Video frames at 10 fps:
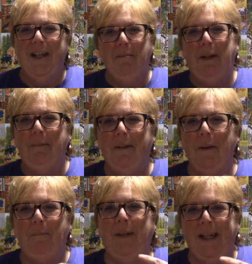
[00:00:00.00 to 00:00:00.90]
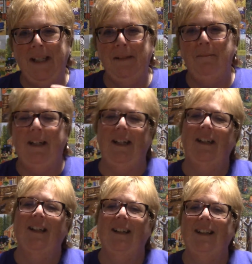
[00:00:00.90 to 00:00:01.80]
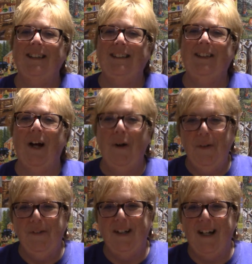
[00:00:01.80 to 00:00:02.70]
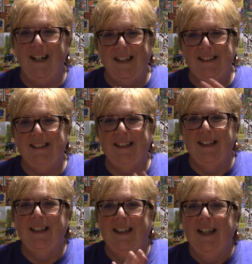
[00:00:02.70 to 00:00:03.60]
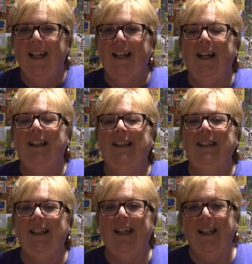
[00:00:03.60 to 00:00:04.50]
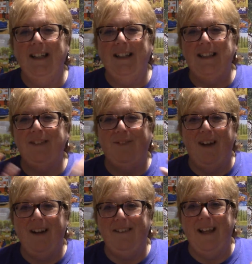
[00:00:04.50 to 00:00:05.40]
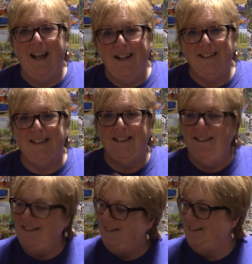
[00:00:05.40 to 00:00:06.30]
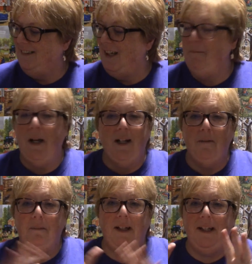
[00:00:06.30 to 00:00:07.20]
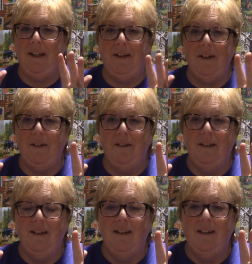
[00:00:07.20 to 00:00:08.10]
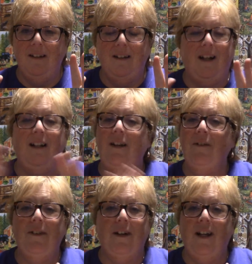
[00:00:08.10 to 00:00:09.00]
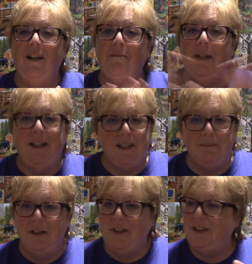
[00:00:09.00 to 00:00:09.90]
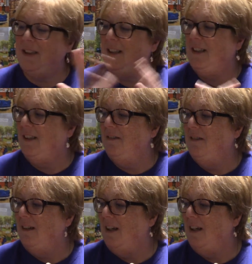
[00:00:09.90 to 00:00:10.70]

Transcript: People are beating me. Let's go, you guys. I need to hit at least 5,000. I'm not complaining, though. I never thought I'd make as much as I do.